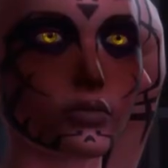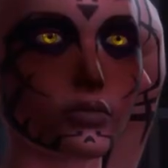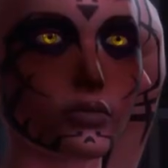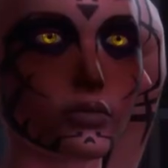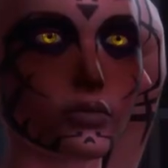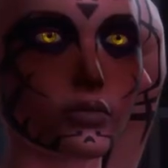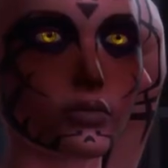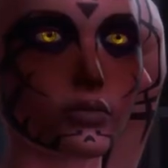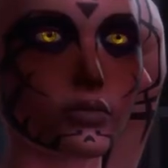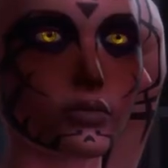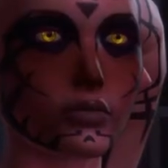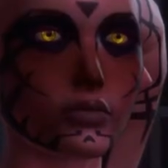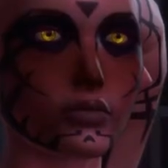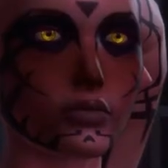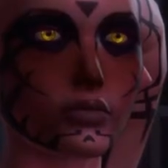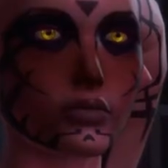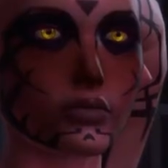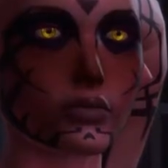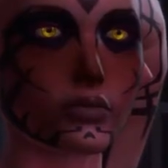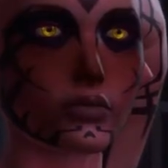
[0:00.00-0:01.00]

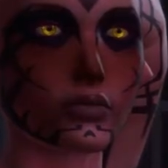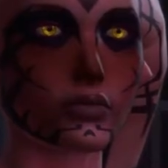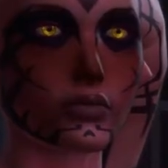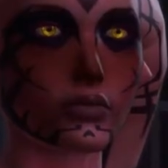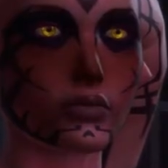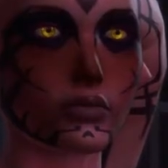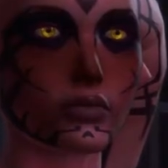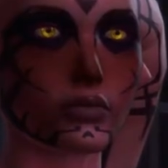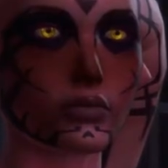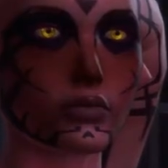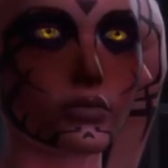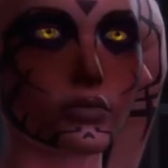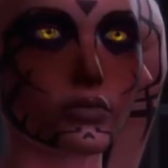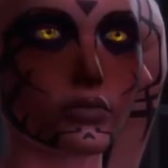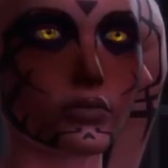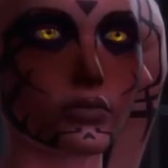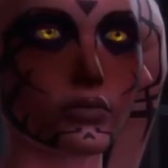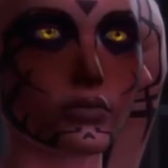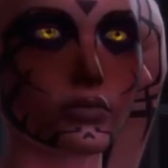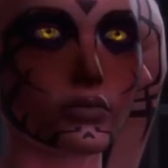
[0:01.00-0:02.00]

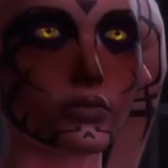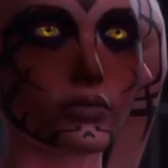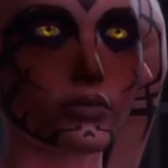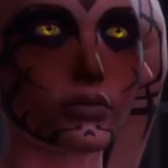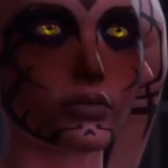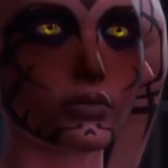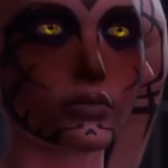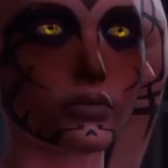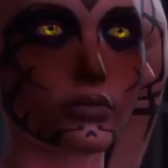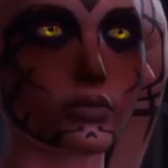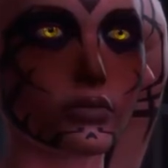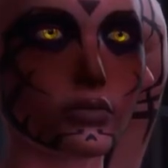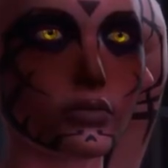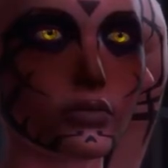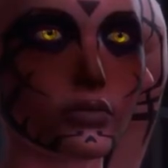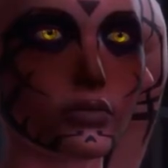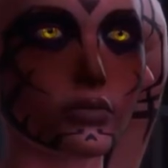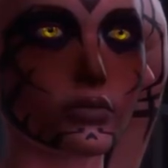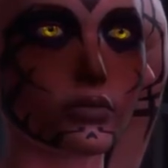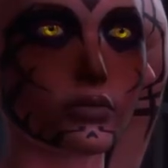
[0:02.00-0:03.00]

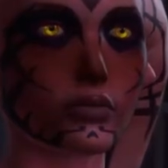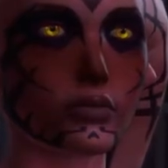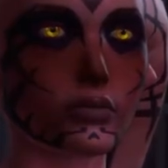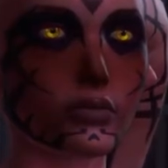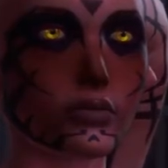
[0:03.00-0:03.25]
(no one is talking)